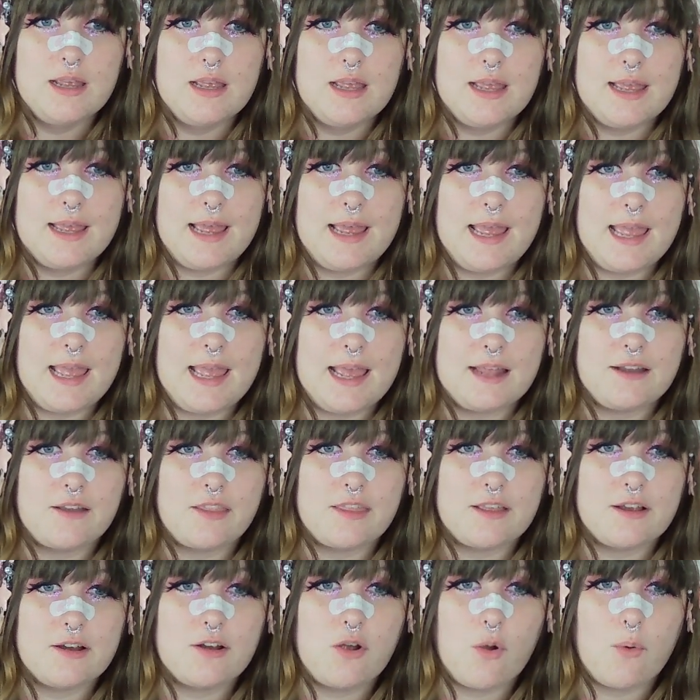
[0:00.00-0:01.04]
and
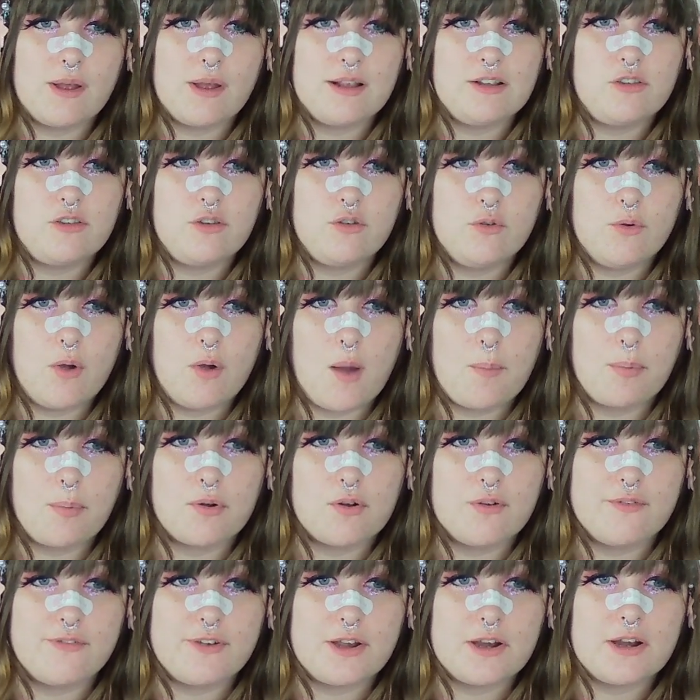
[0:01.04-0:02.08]
they're going to
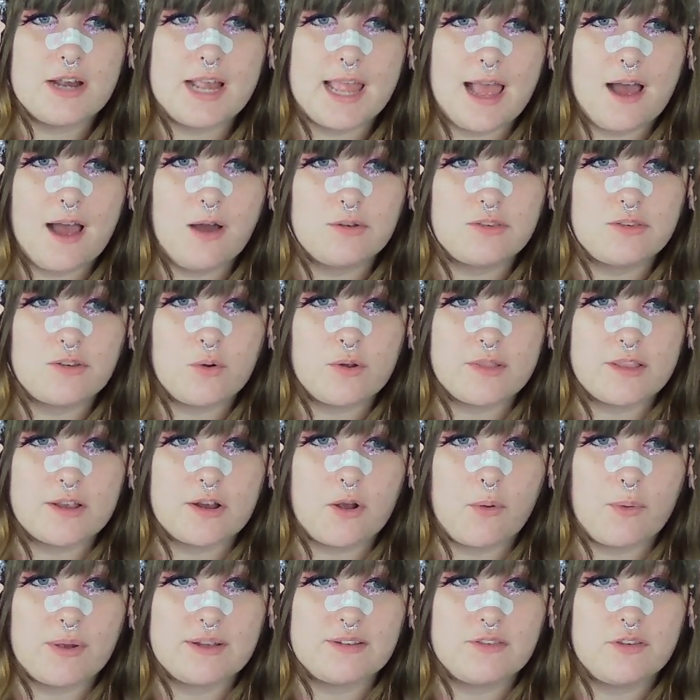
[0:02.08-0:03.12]
approve your account or they're
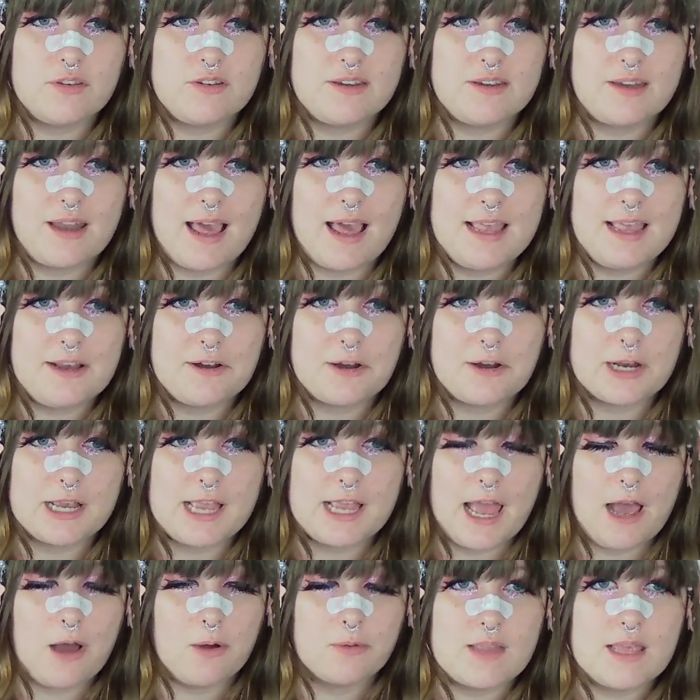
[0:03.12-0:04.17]
going to deny your
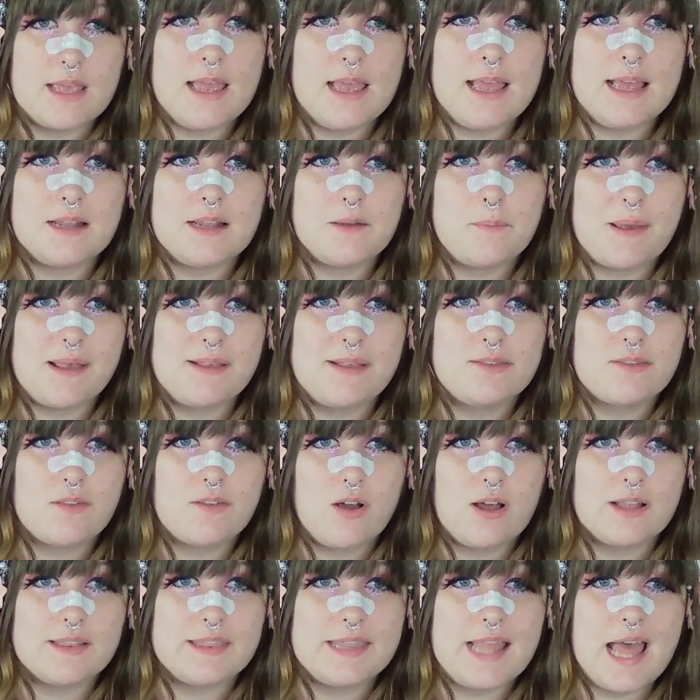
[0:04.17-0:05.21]
account. And based
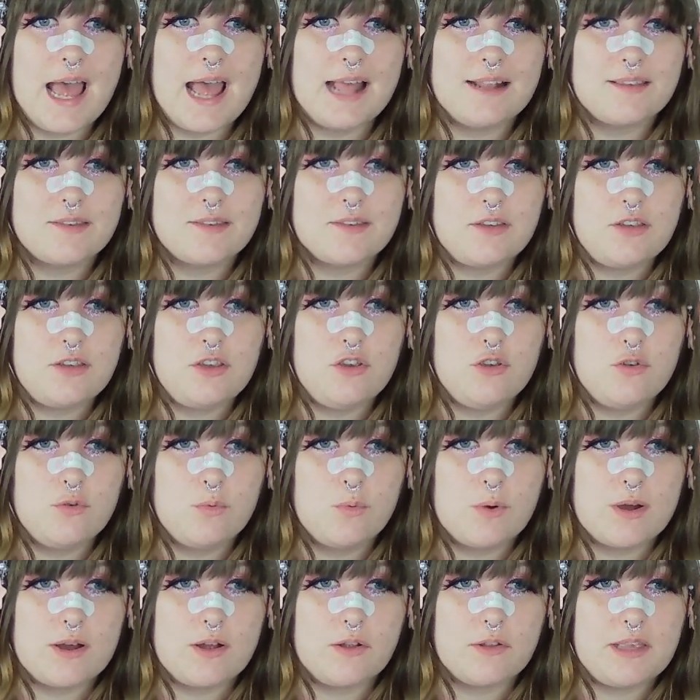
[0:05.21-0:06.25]
on that, you
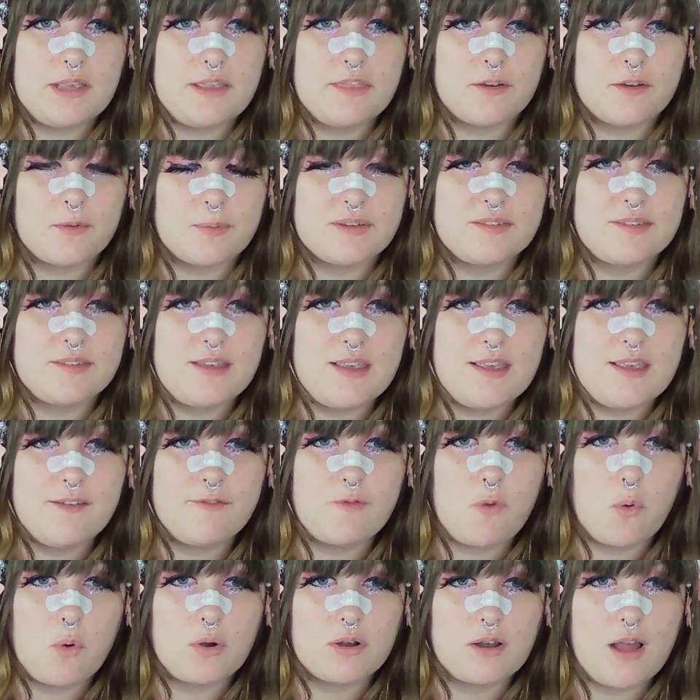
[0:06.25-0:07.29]
will either receive
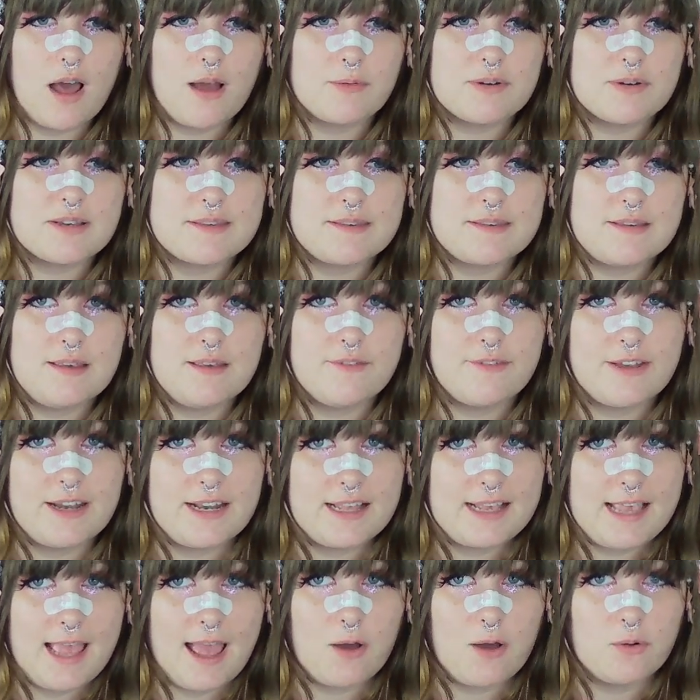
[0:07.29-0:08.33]
or not receive an
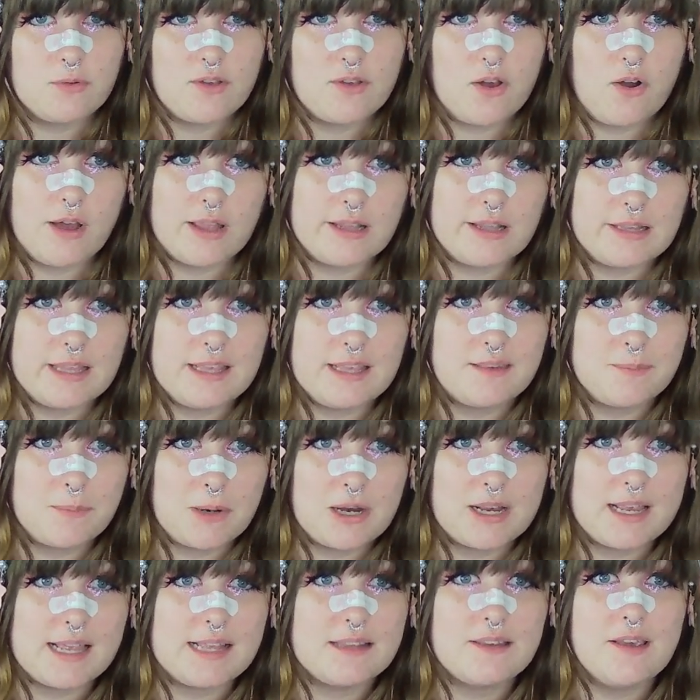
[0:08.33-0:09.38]
account on Lace
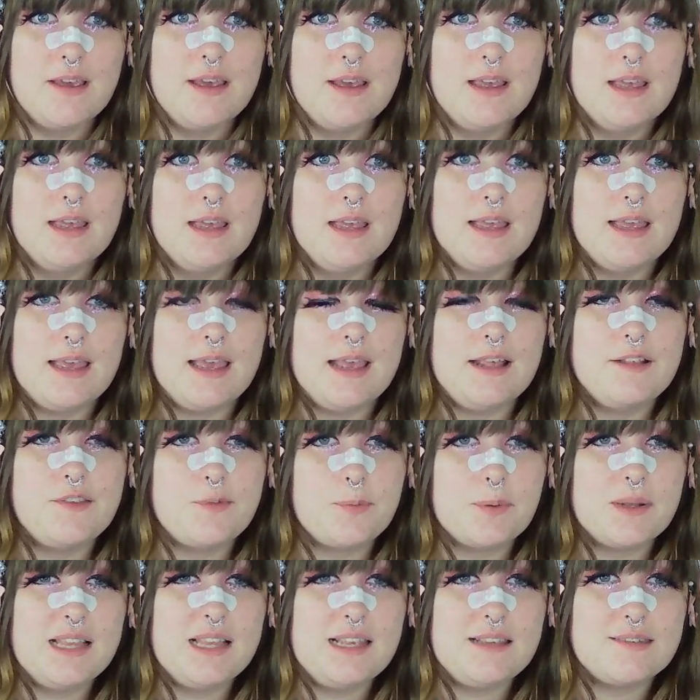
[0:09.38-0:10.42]
Market. It's
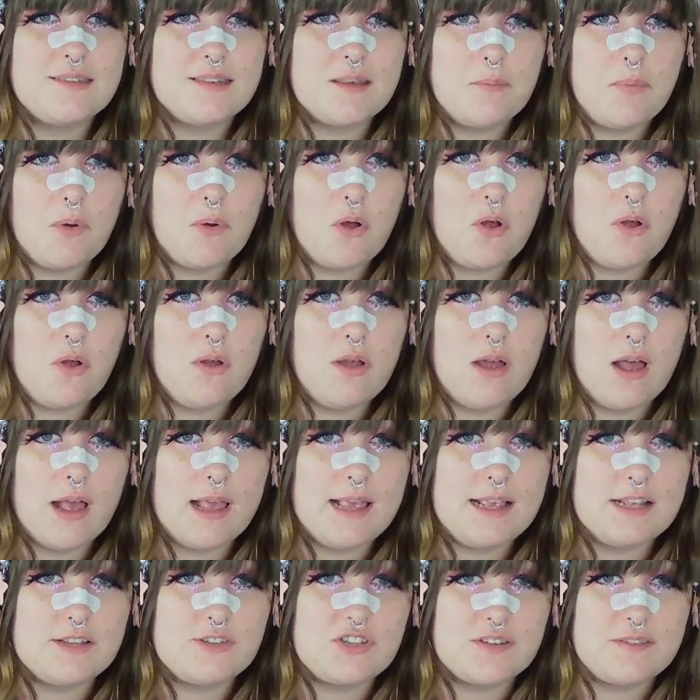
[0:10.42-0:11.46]
really simple.
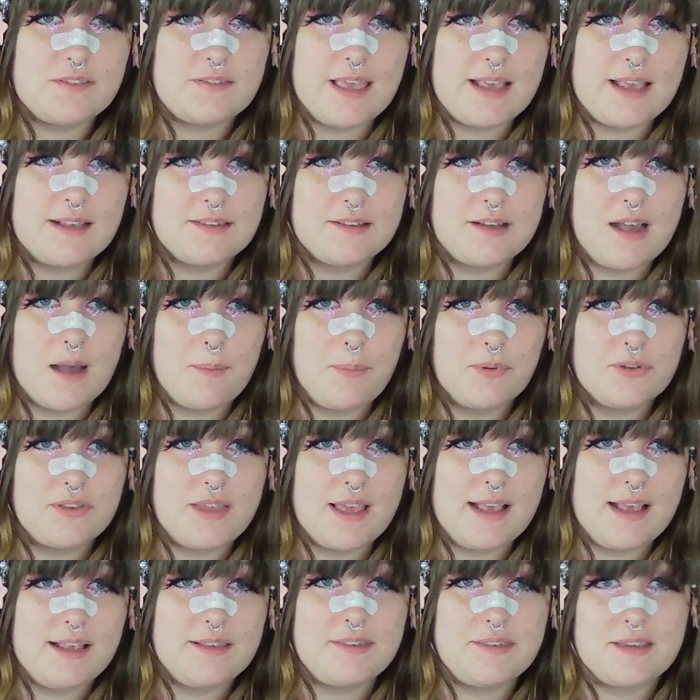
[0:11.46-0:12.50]
It just takes a couple
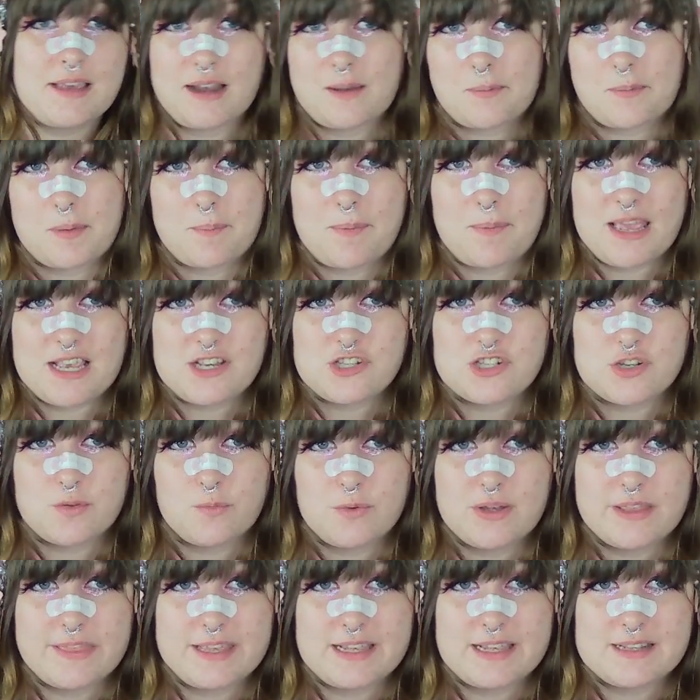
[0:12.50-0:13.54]
days. You gotta be patient
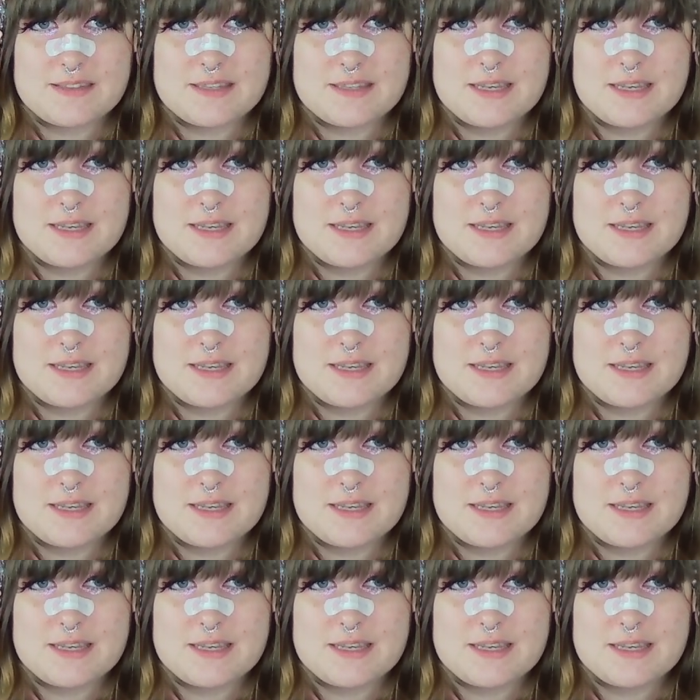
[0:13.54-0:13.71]
with it.